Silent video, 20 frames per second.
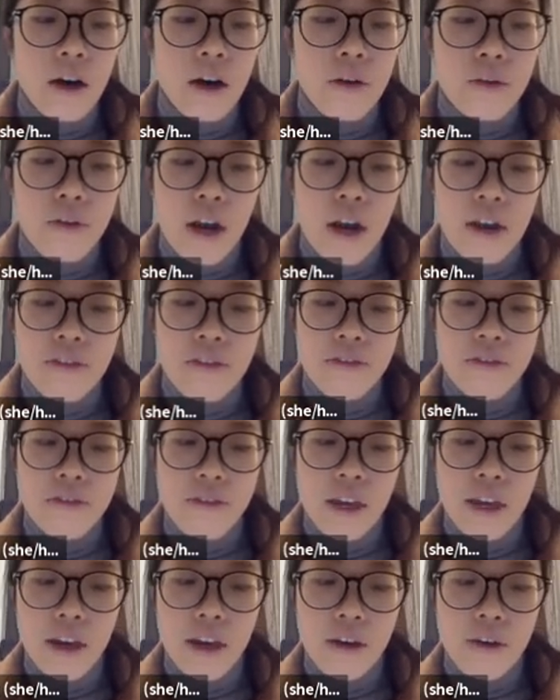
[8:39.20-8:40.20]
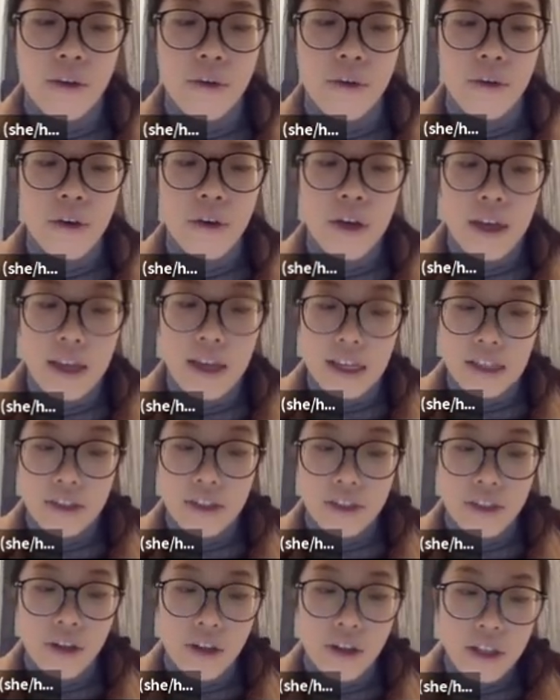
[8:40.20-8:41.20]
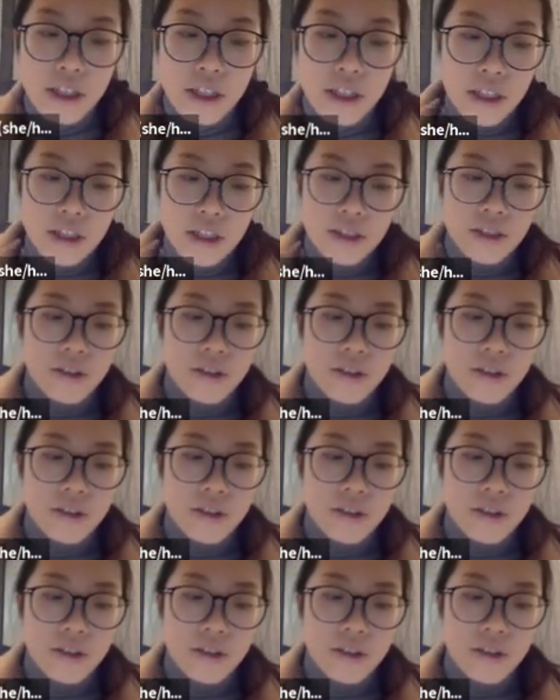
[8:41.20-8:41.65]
graphical installer,